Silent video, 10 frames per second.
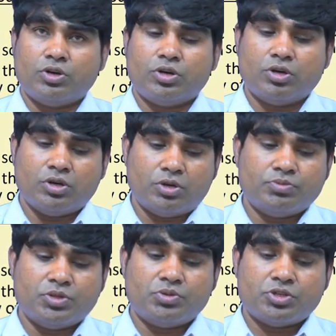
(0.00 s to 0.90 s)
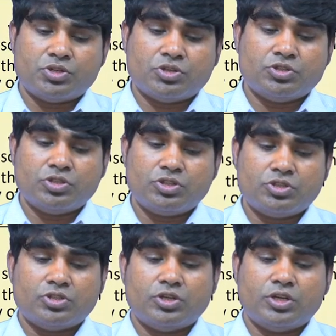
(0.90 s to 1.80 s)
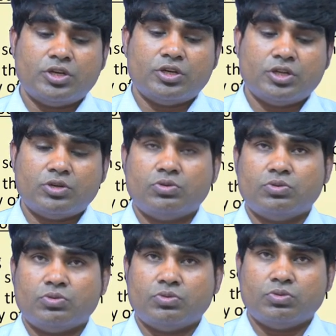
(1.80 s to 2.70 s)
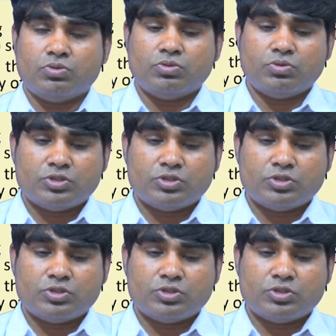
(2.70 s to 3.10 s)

objective structures, and that to